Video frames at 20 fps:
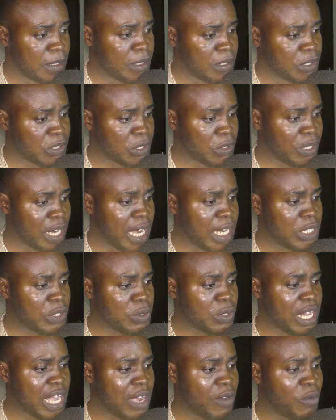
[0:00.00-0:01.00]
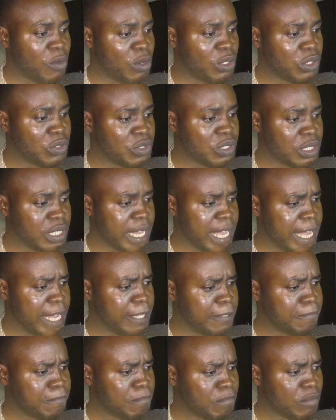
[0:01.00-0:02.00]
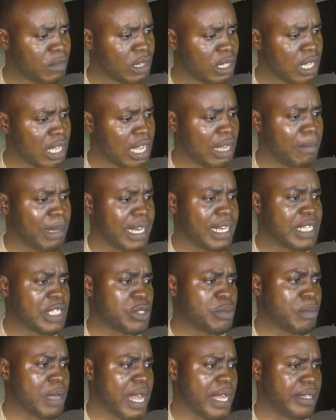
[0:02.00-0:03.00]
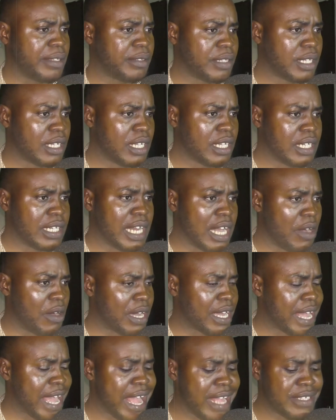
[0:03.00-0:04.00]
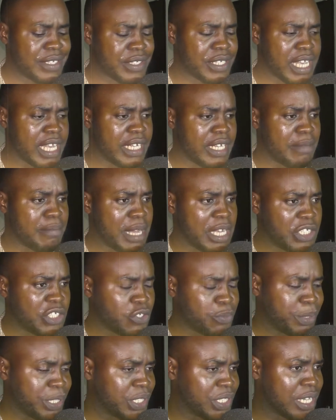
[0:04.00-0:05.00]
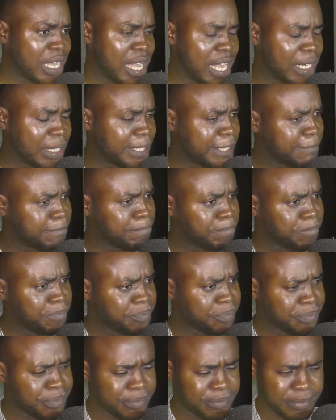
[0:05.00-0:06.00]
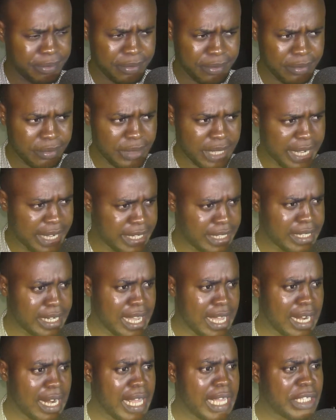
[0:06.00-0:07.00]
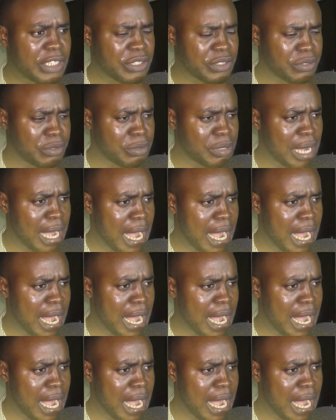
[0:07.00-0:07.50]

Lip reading: So that is what I want to say about this man. Now, Cain said the man should be sacked in their letter.